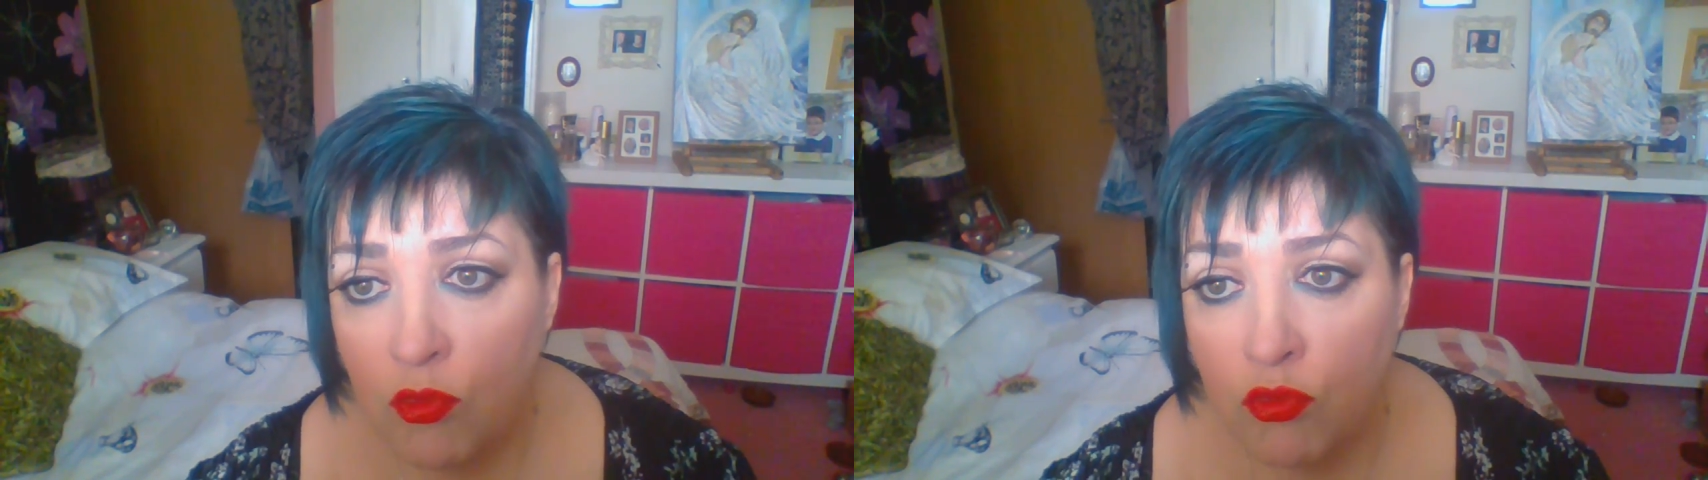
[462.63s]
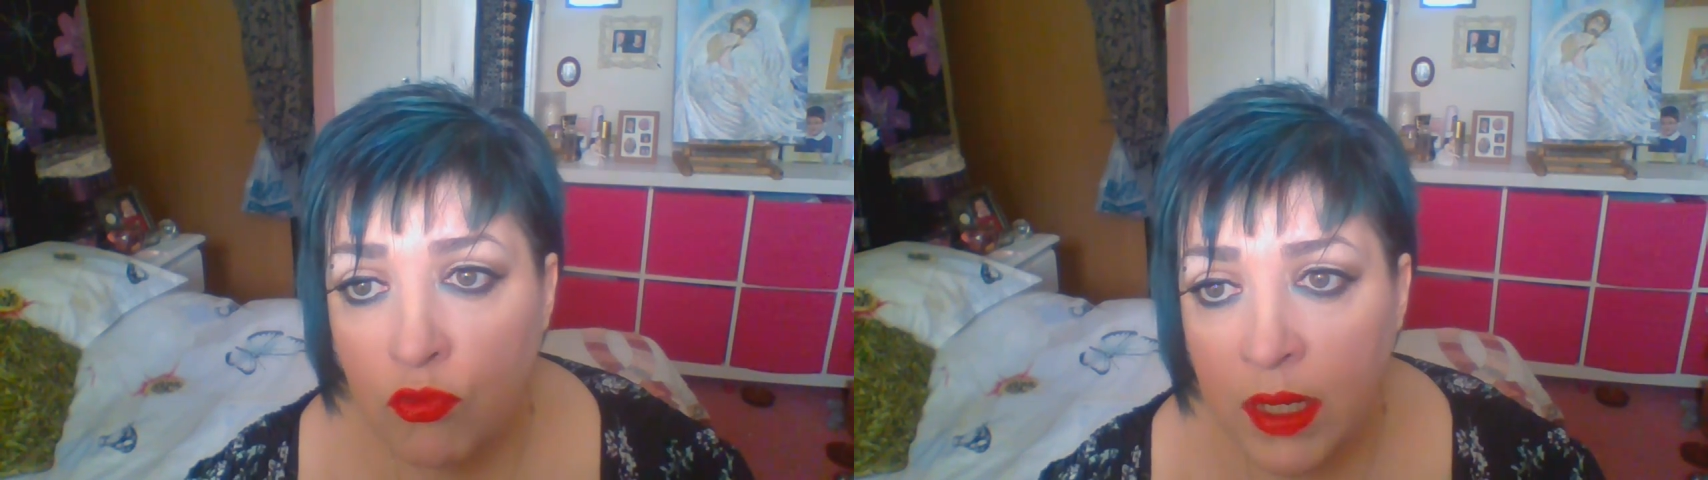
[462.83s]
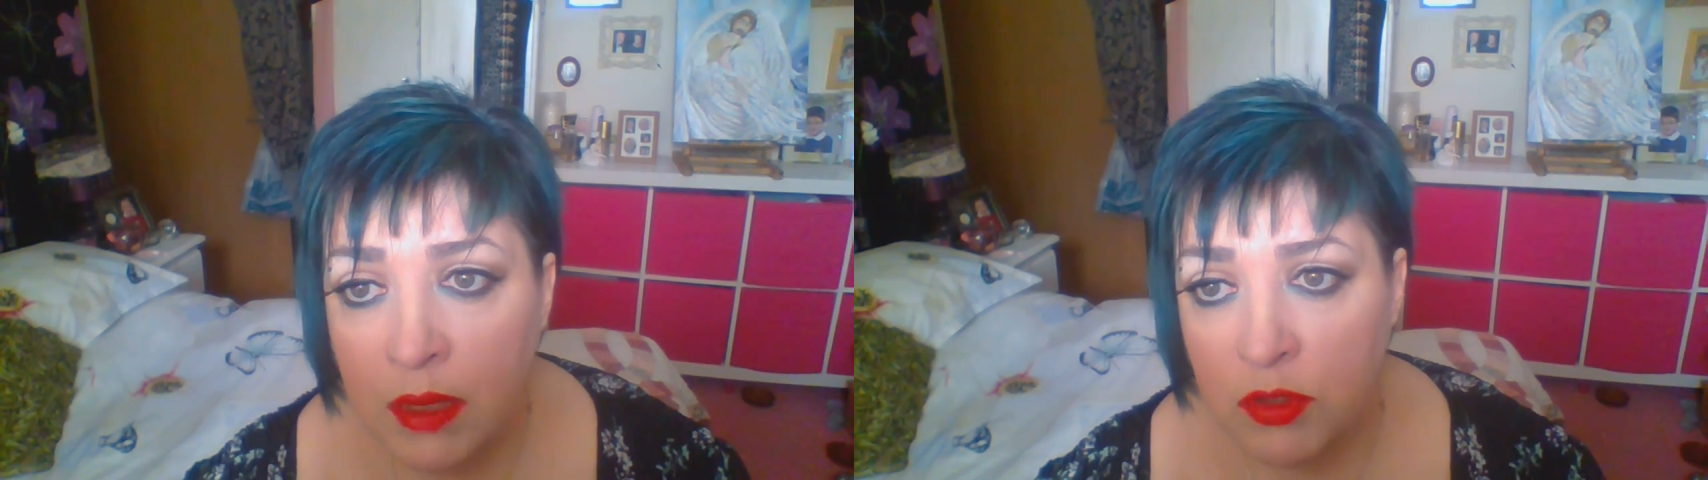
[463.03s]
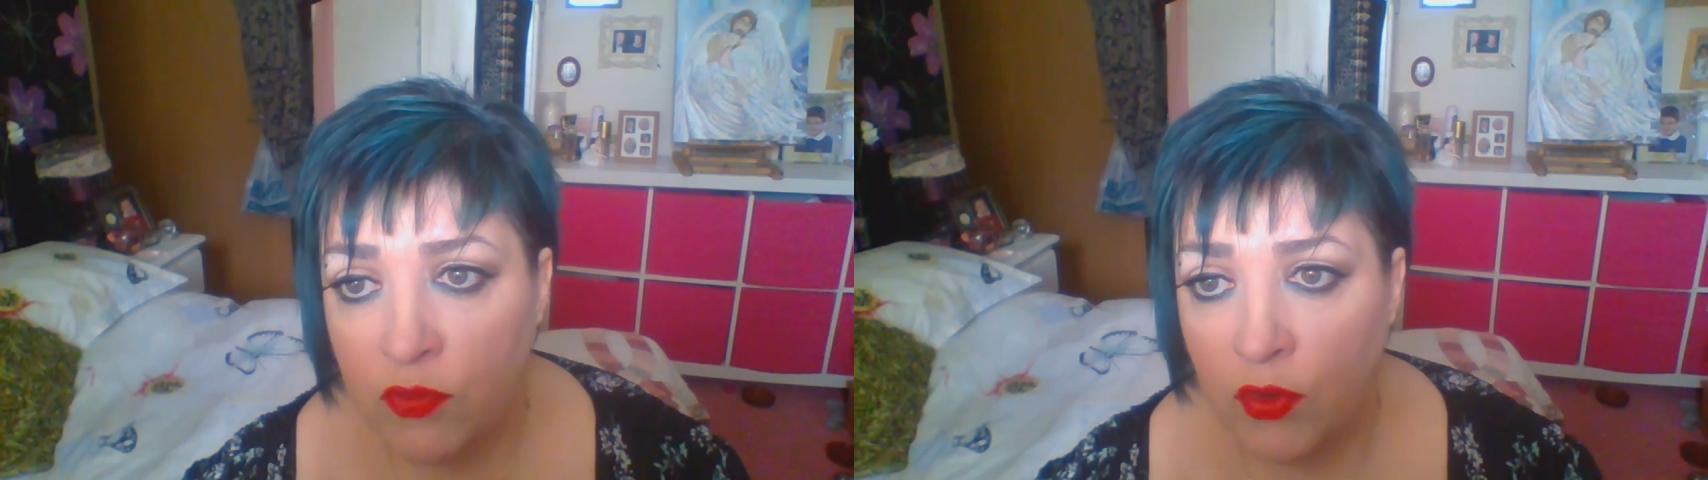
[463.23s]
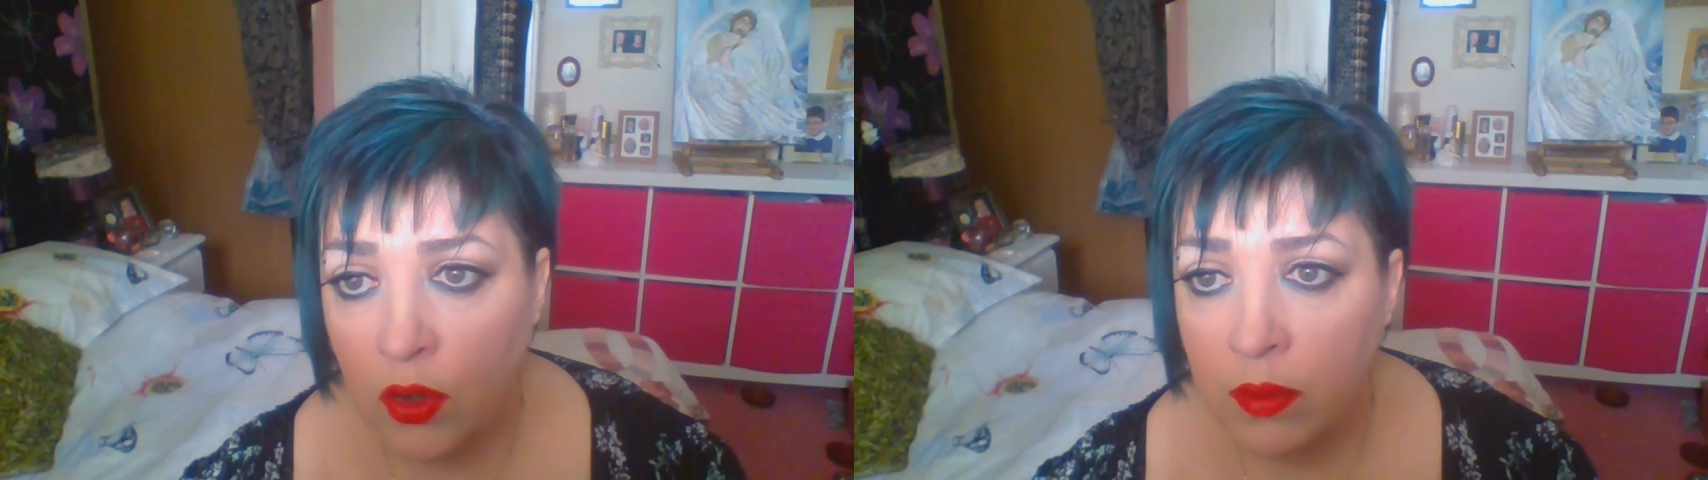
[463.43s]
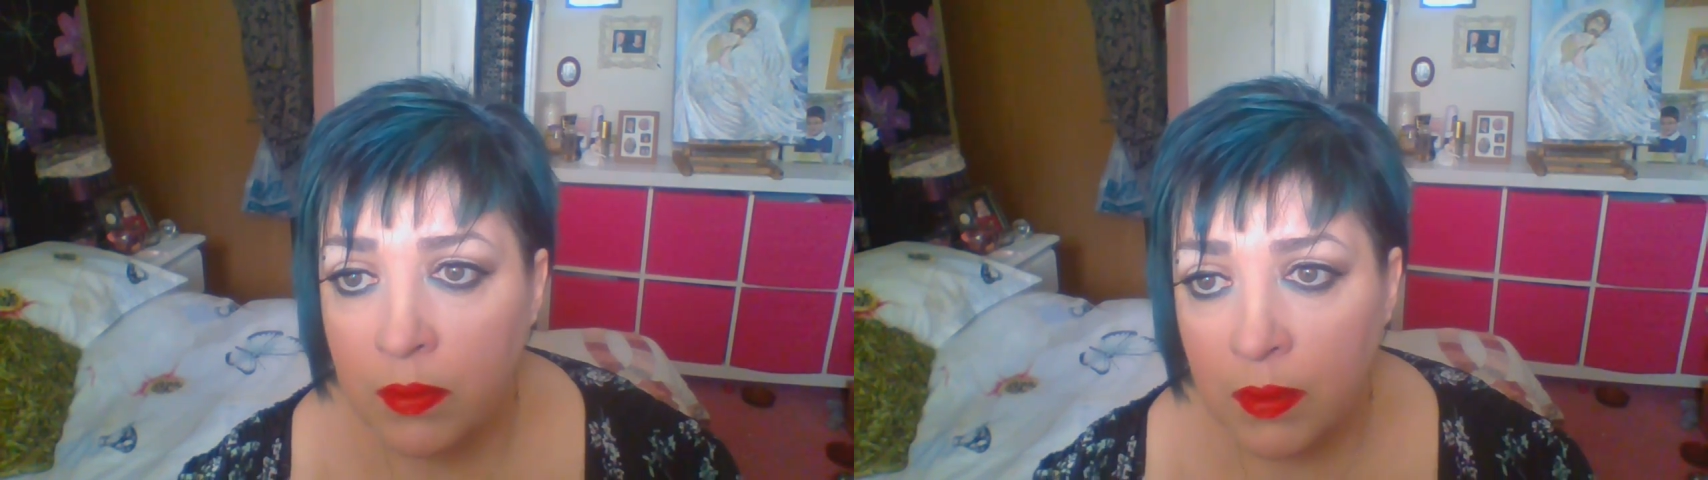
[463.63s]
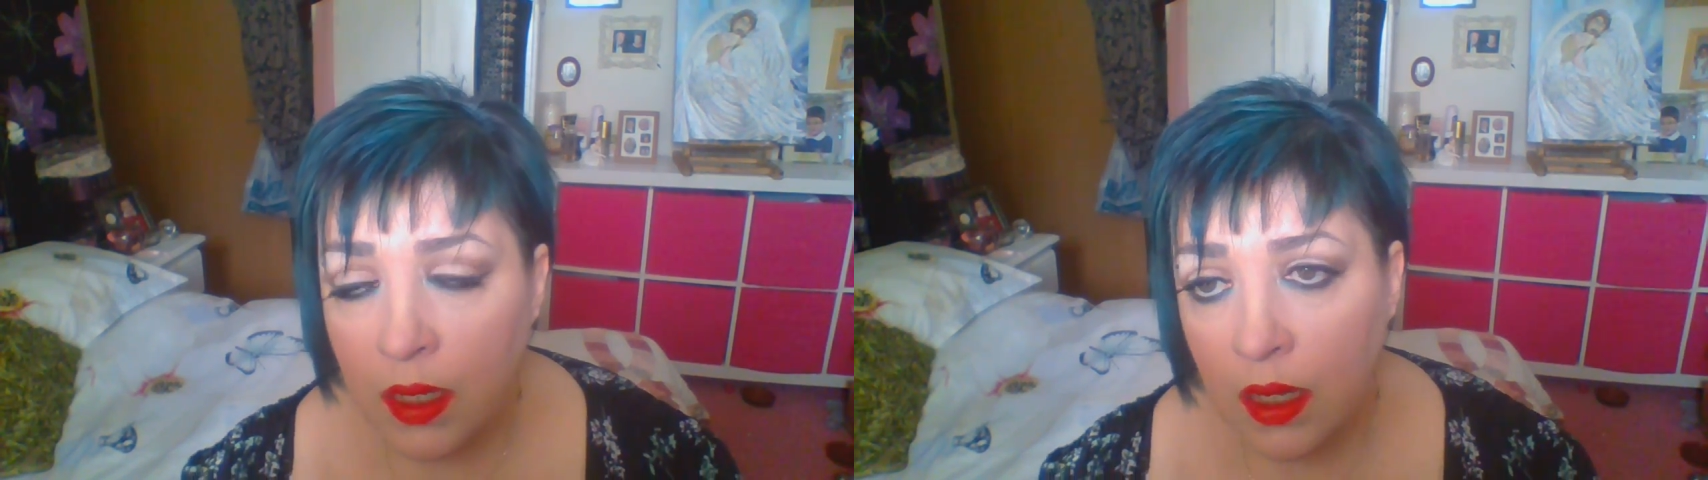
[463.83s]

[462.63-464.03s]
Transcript: reaped from